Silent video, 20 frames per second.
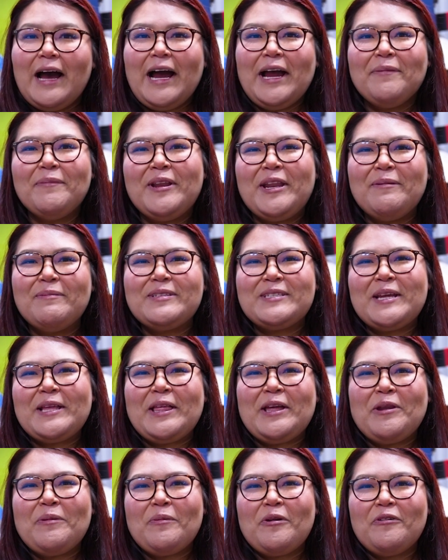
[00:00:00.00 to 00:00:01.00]
Hi, my name is
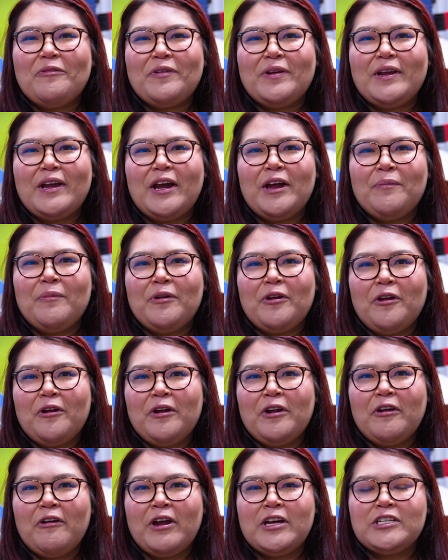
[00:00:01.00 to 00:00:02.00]
Nailana Murphy. I'm a
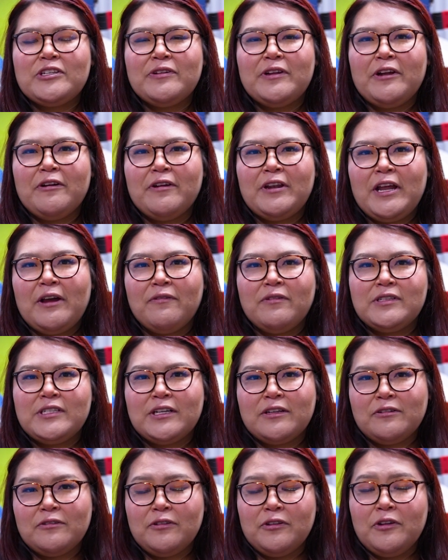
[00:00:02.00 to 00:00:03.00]
current graduate here at Navajo
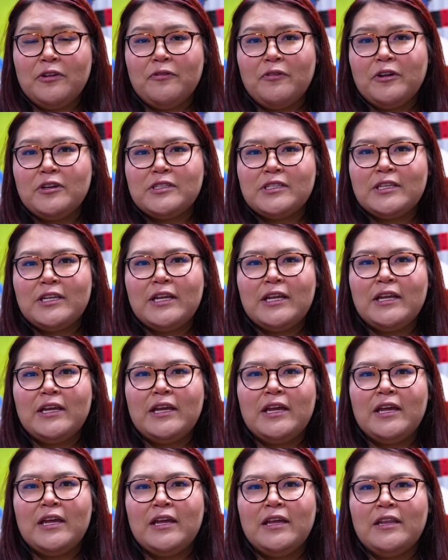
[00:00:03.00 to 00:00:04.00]
Technical
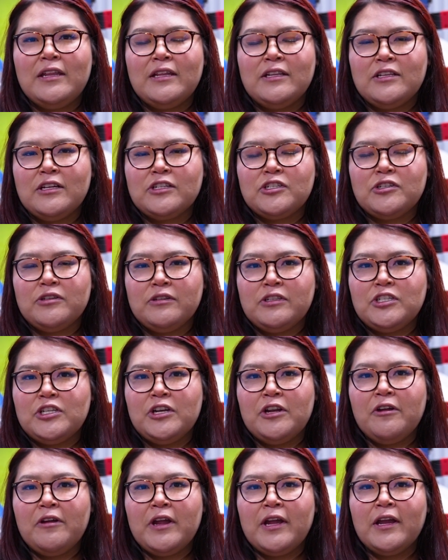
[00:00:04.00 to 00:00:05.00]
University in industrial
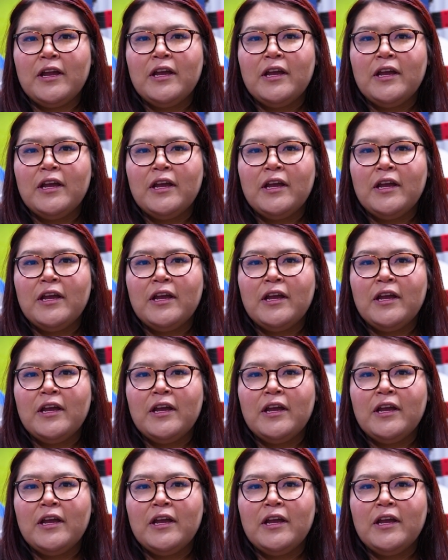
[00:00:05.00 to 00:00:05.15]
engineering.